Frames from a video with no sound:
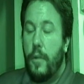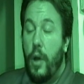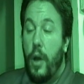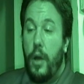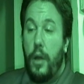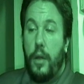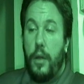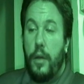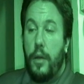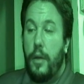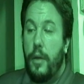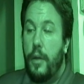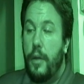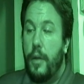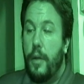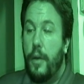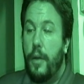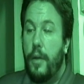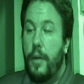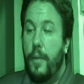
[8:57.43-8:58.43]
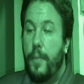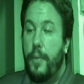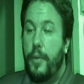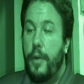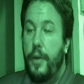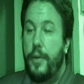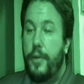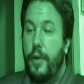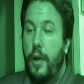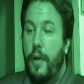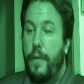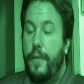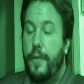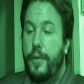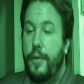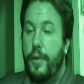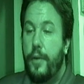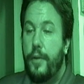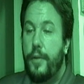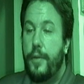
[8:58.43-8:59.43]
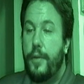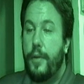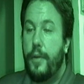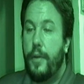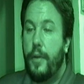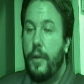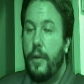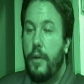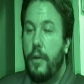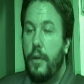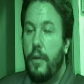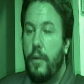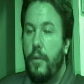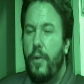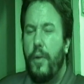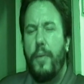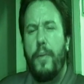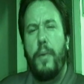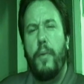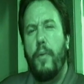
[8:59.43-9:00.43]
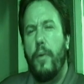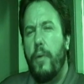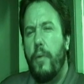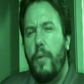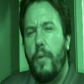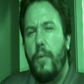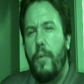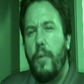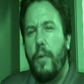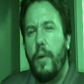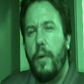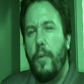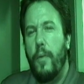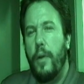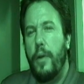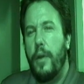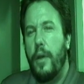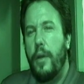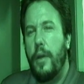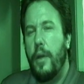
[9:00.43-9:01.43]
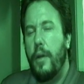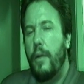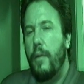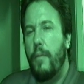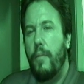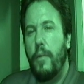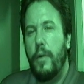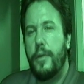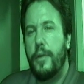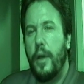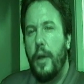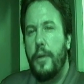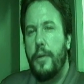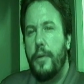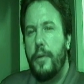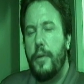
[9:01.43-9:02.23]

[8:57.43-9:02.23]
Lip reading: Well, the police officers, what do you mean, what they did in what sense?